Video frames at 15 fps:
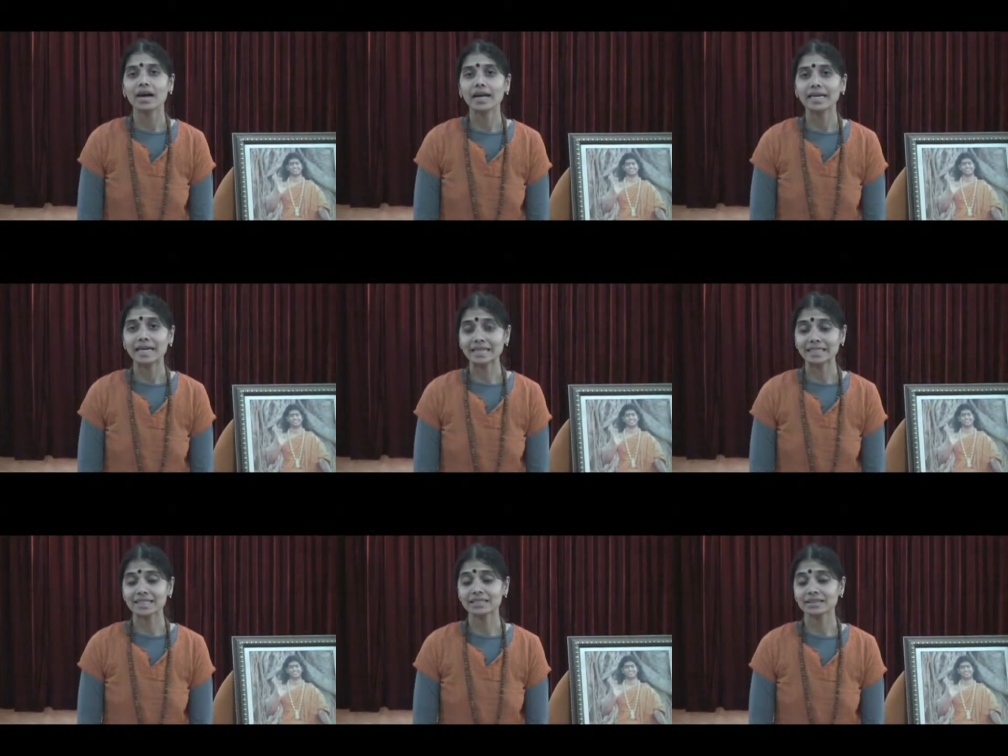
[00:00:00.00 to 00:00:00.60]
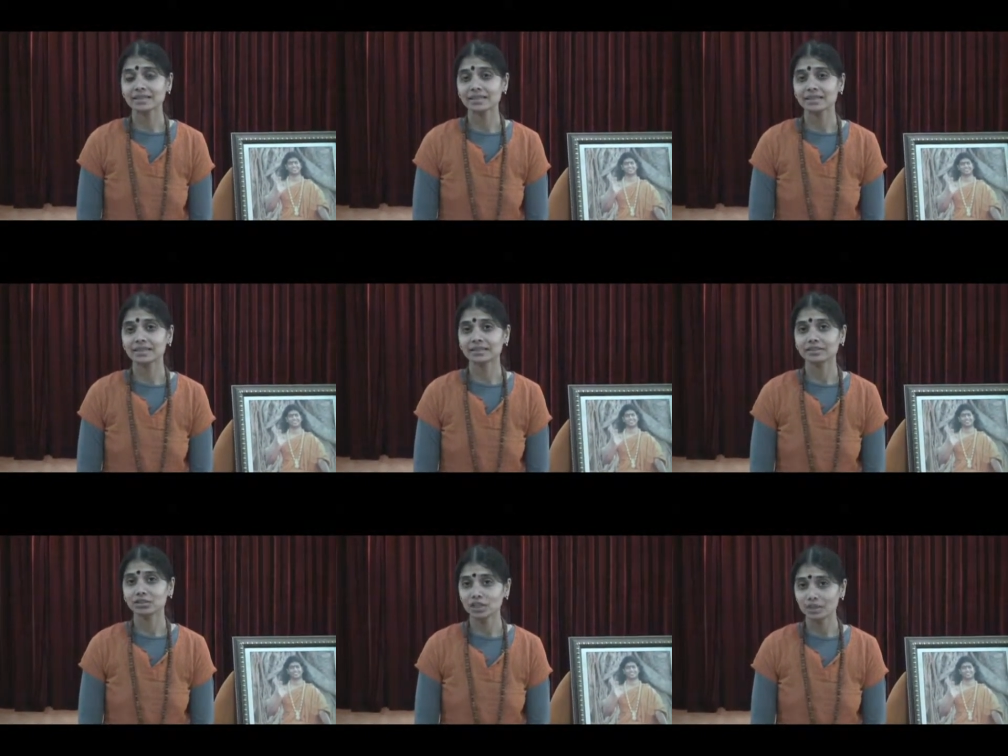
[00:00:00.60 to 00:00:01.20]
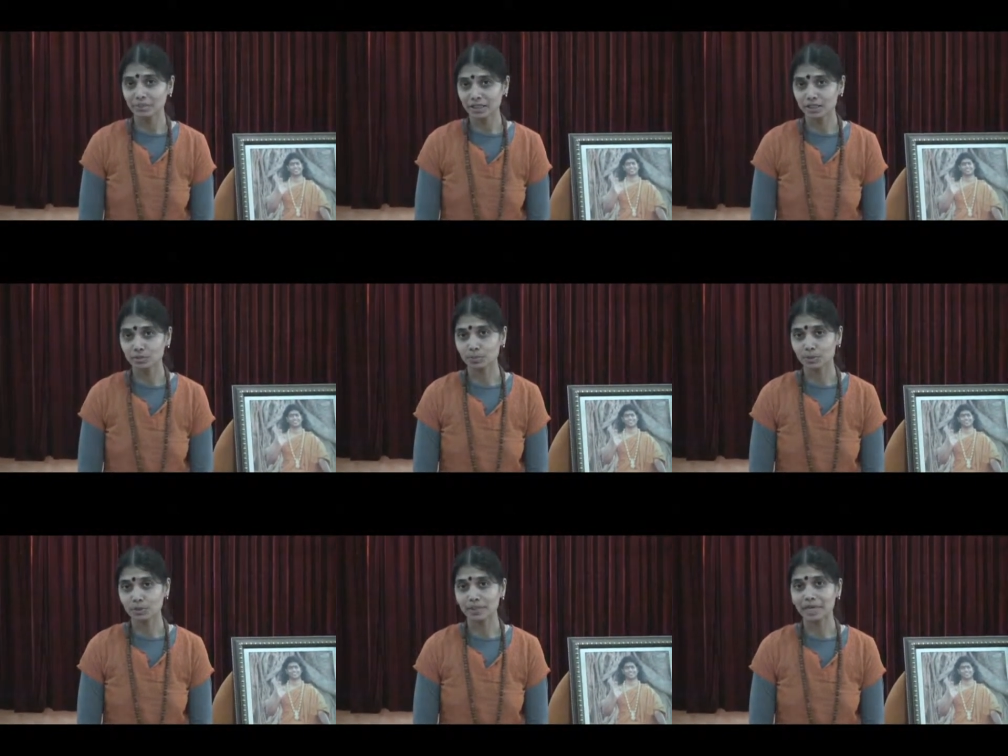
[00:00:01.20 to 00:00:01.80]
I attended a 3
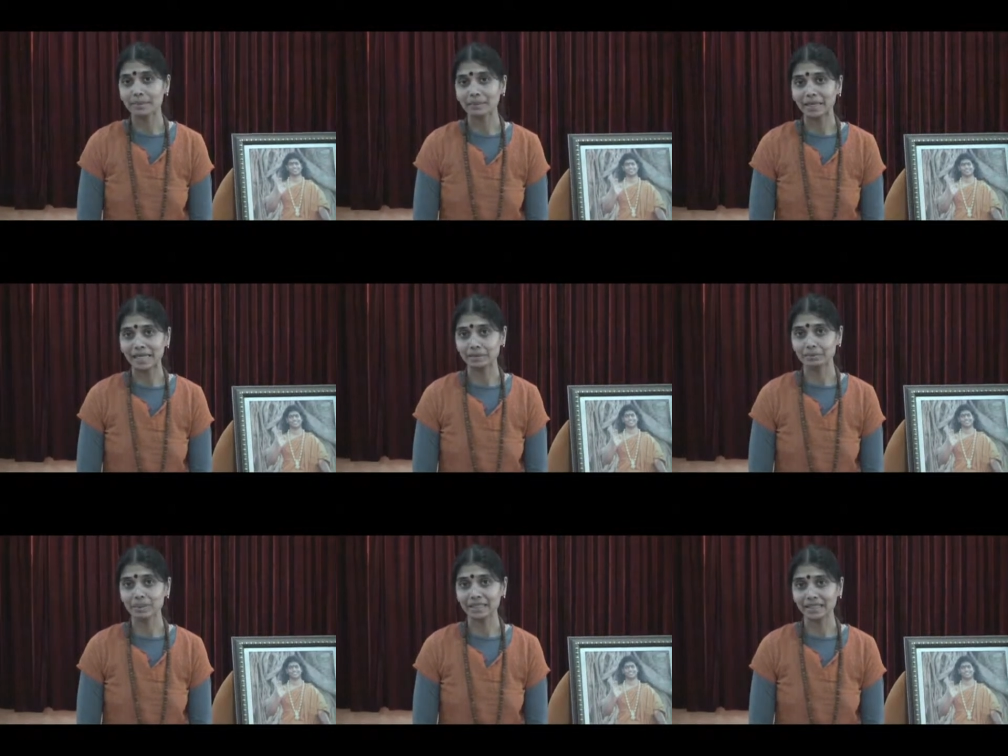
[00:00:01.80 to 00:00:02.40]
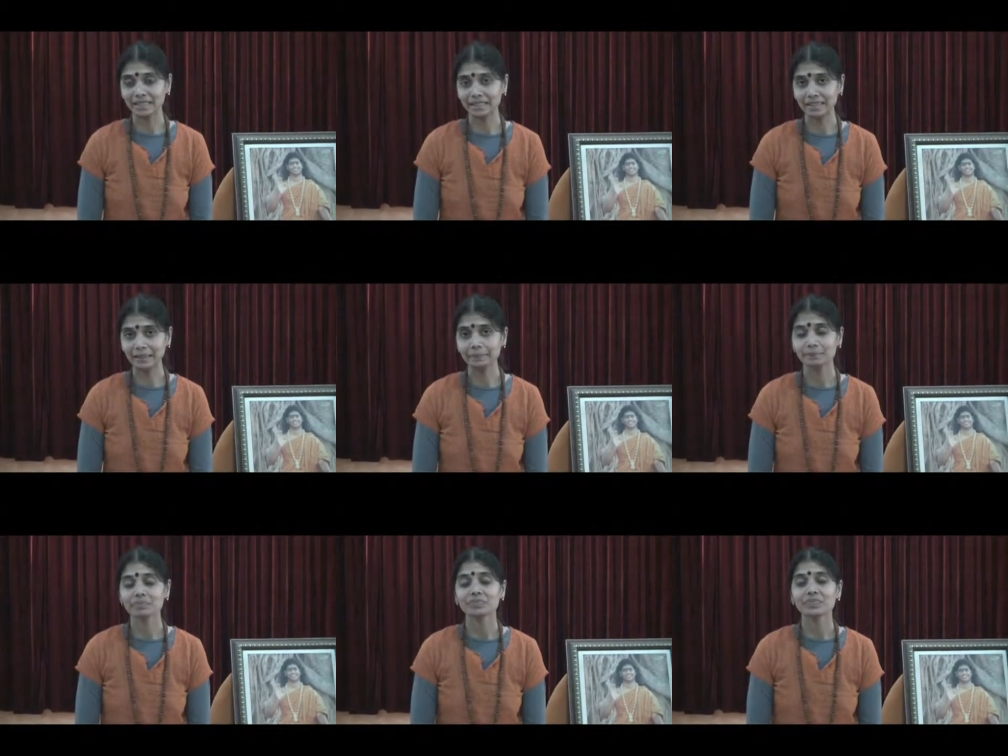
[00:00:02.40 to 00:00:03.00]
months program, LBE.